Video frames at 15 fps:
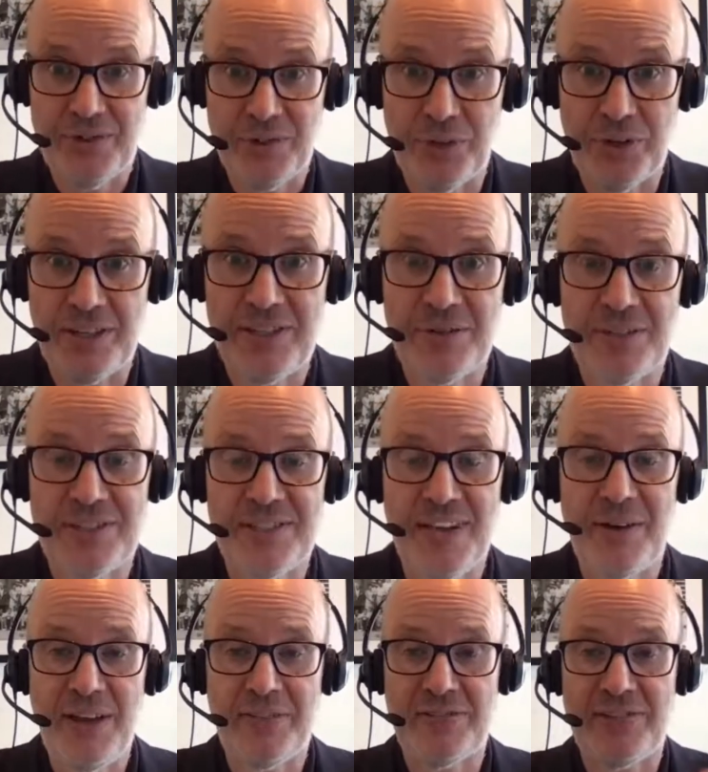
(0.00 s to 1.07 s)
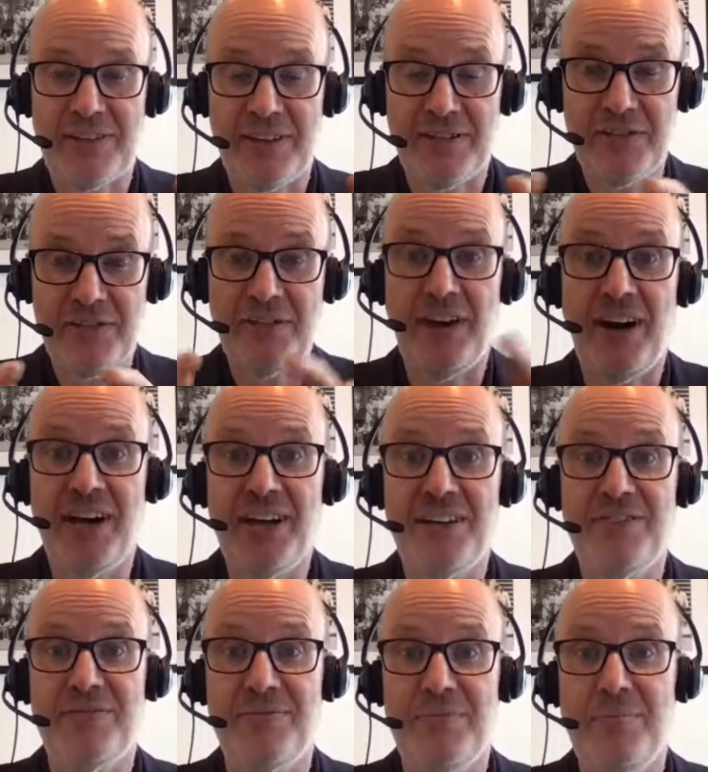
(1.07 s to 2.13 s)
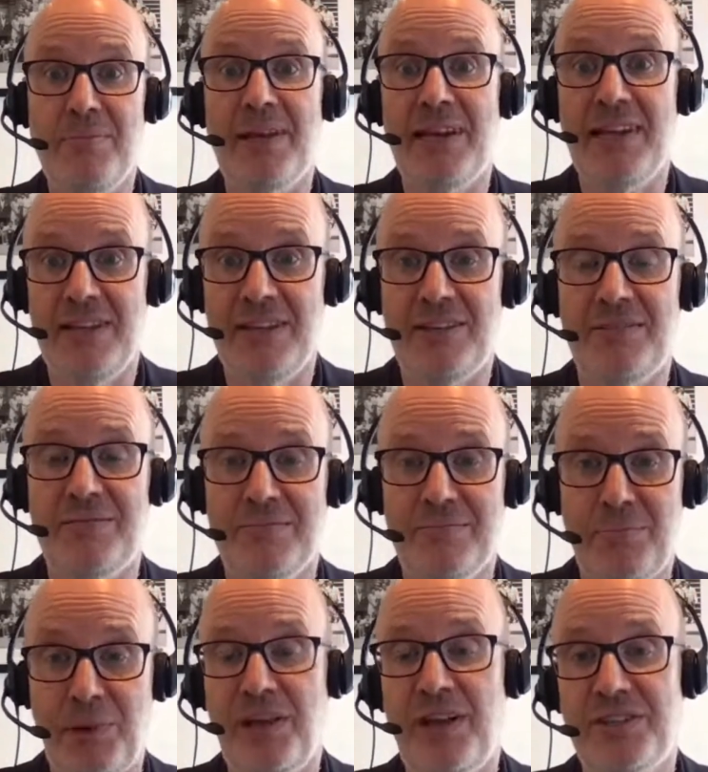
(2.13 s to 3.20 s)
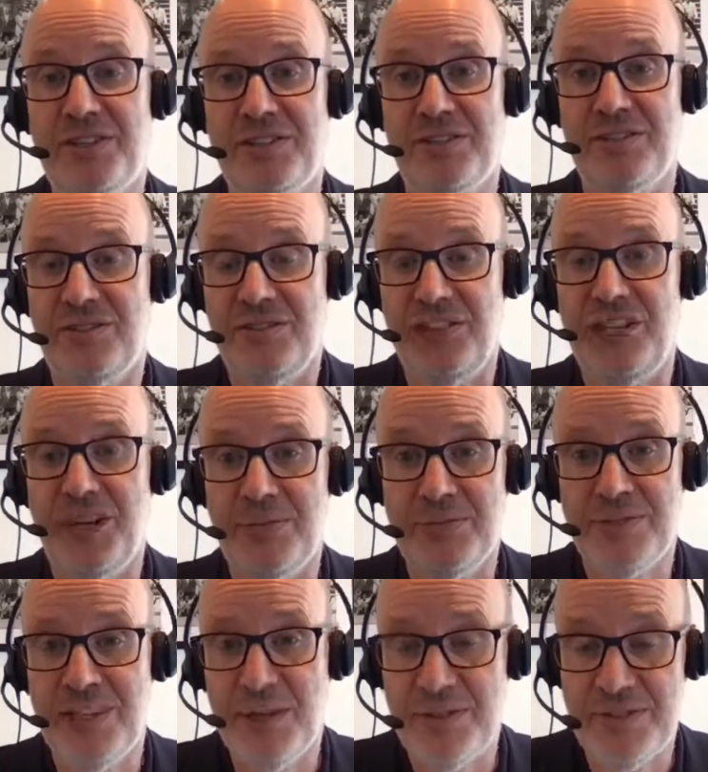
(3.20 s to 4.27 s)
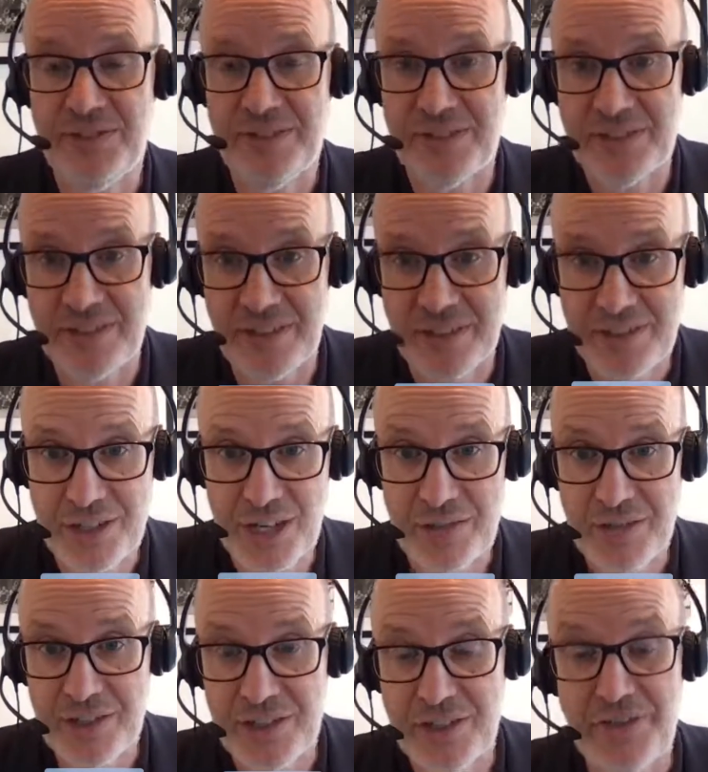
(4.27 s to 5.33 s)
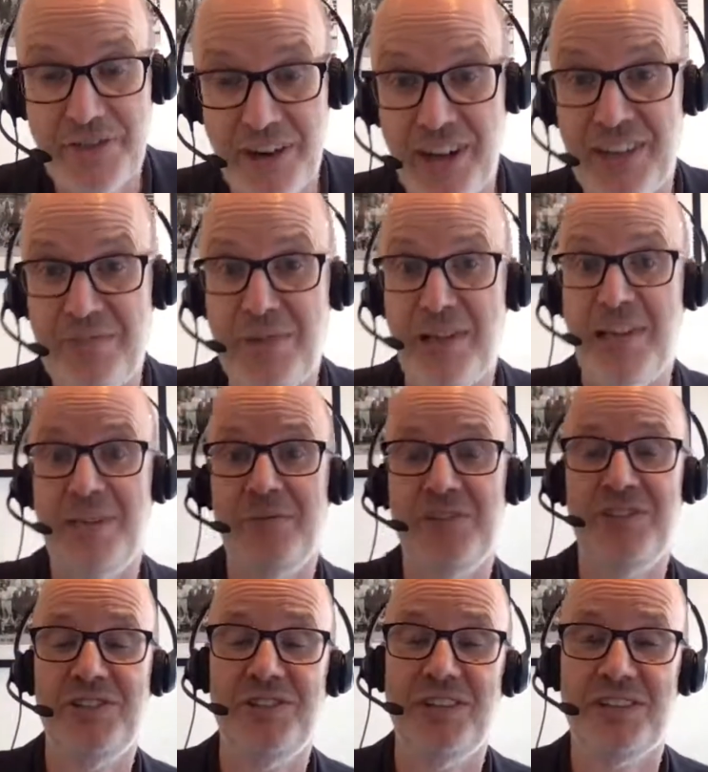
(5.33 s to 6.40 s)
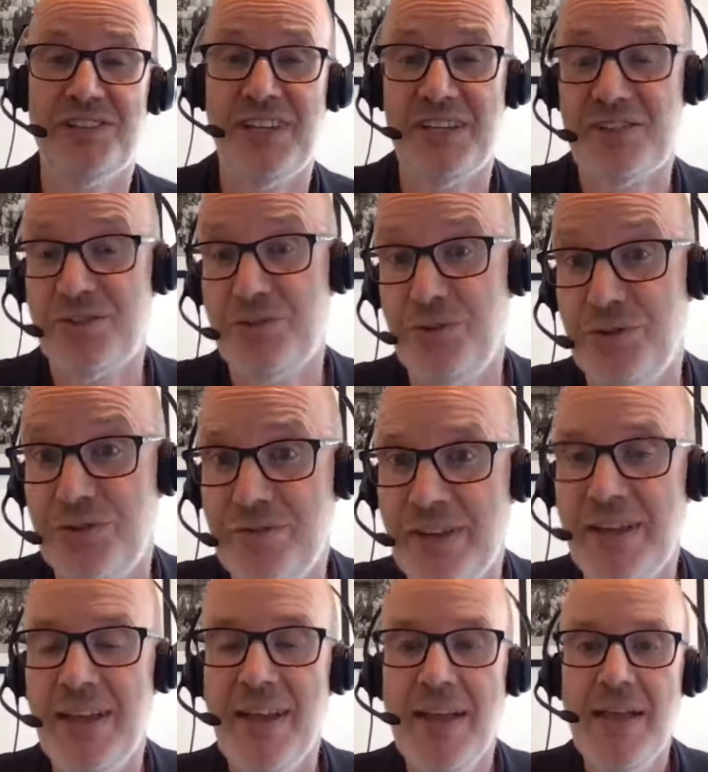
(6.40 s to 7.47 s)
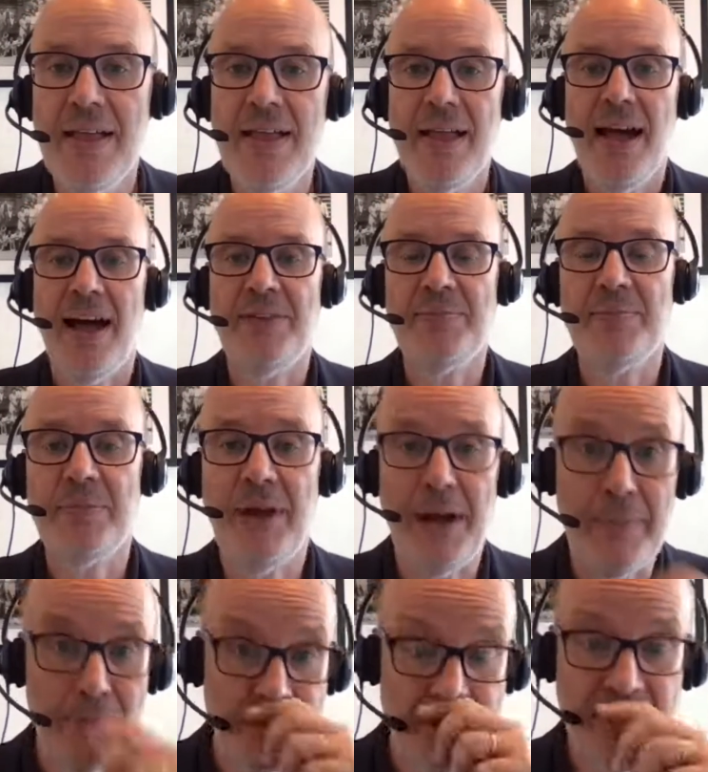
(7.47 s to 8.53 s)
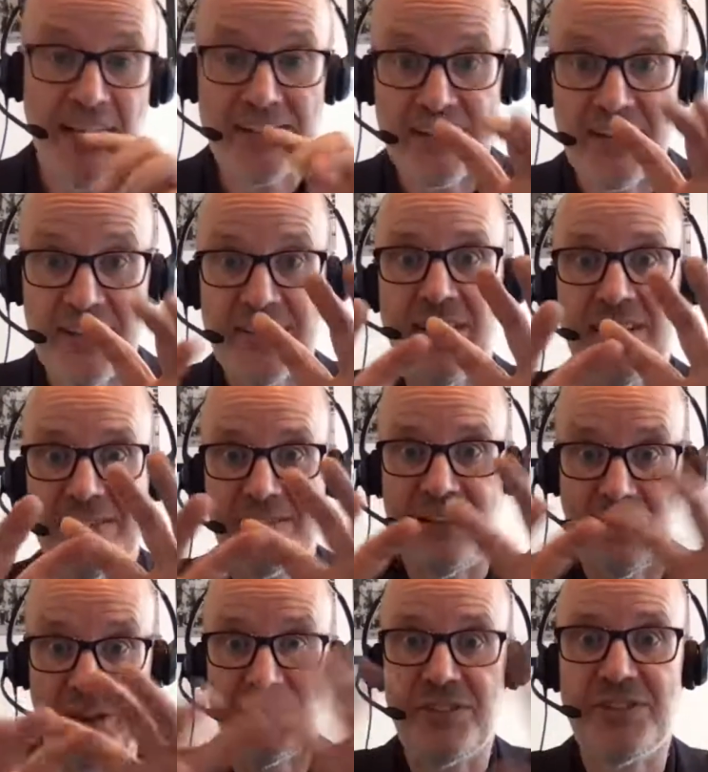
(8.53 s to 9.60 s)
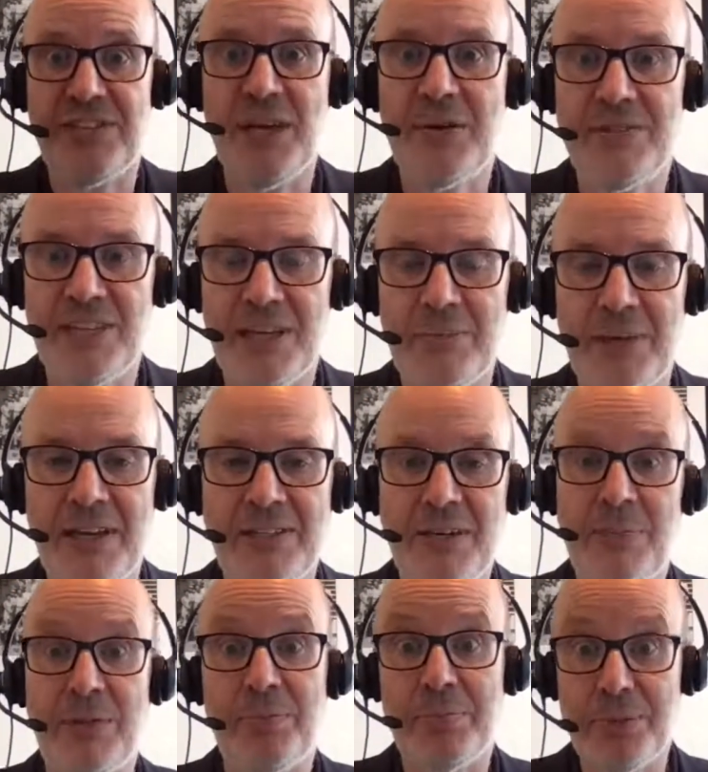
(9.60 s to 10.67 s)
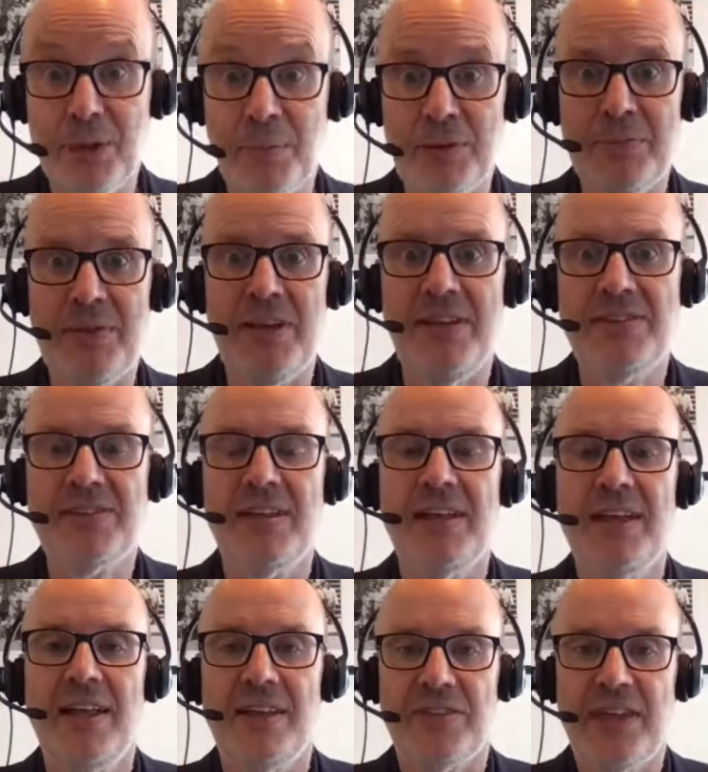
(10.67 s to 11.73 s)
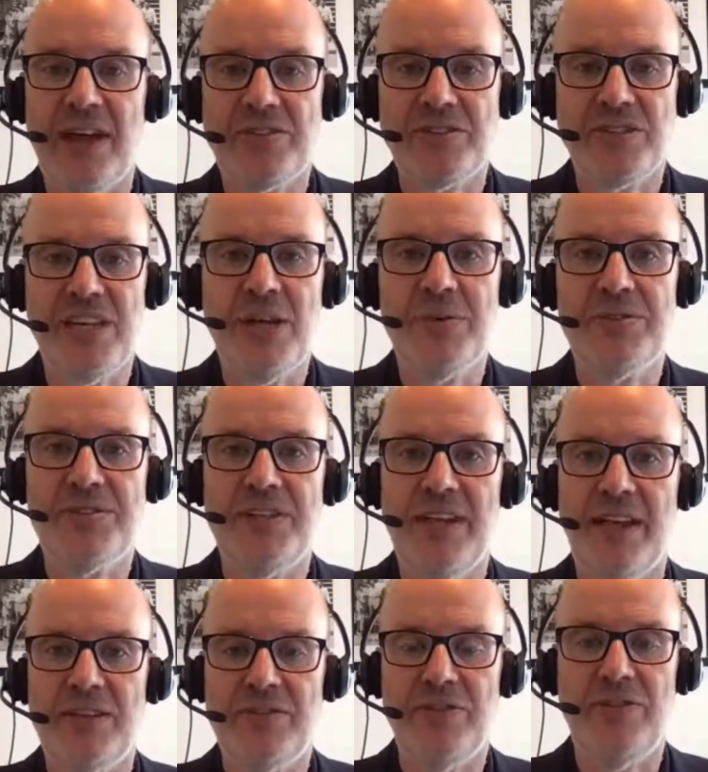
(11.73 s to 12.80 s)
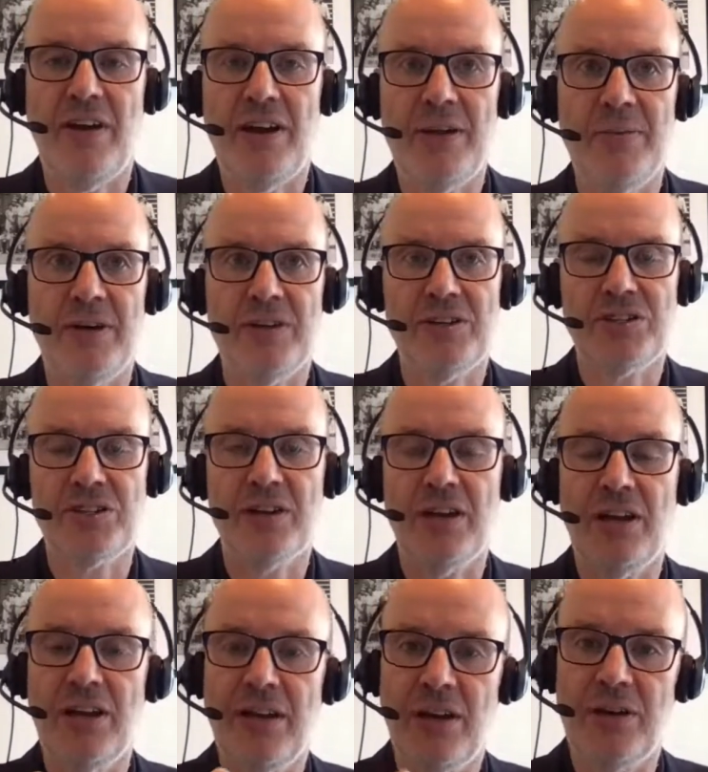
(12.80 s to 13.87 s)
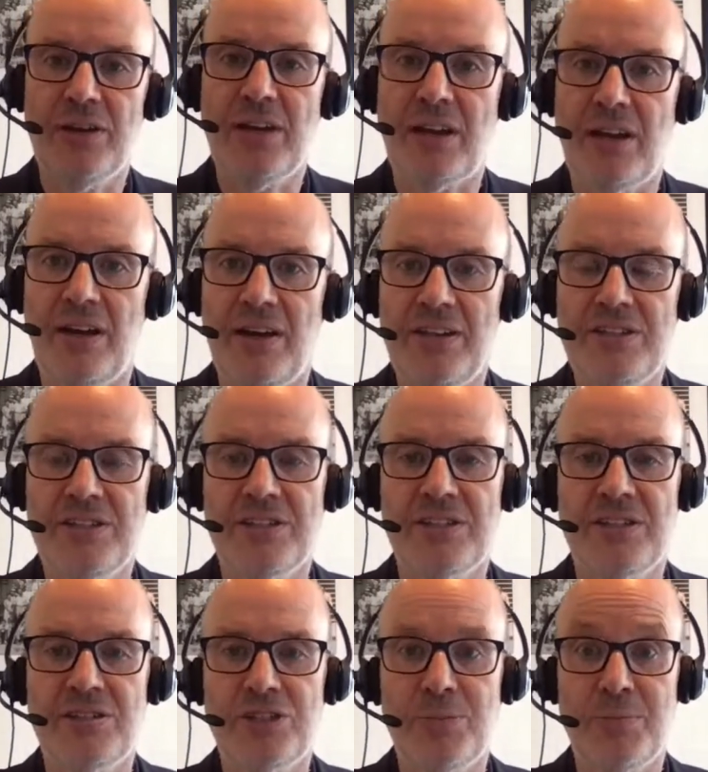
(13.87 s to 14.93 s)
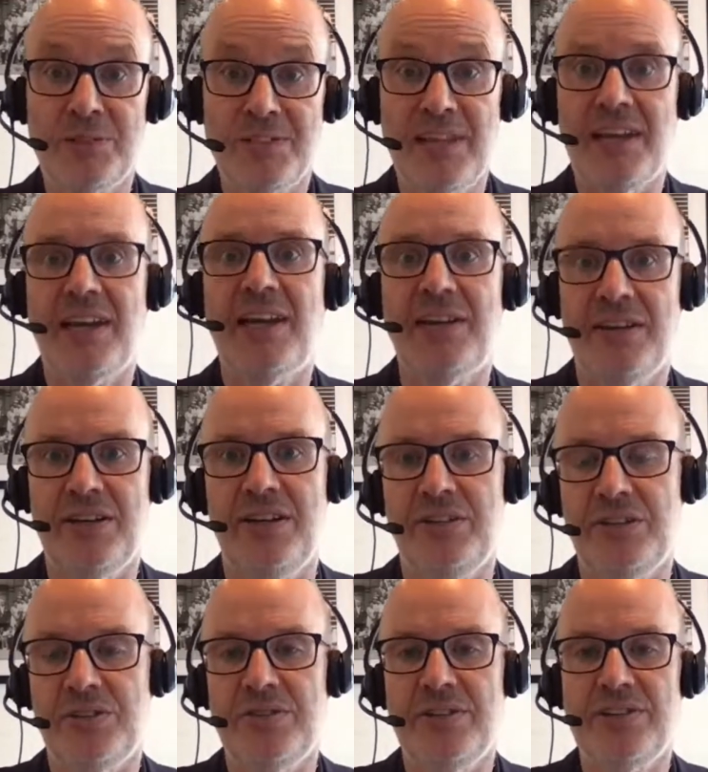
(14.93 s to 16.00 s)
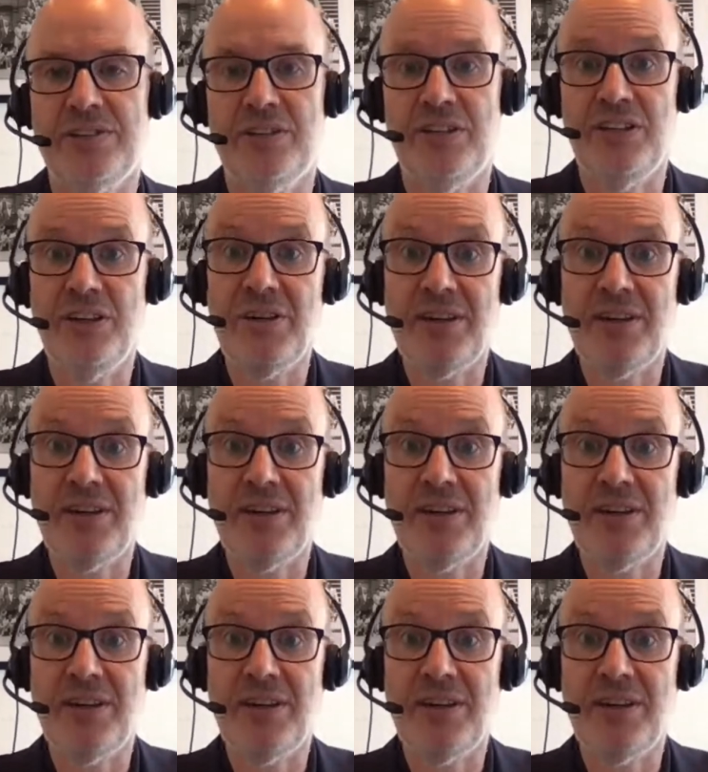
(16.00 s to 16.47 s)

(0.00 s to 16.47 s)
talking to us now, we have something like 5 million plus genome sequences of SARS-CoV-2, 5 million, which is just extraordinary. And so that's it. There is lots of sequencing being done, but the problem is that sequencing is very much localized to particular countries. So the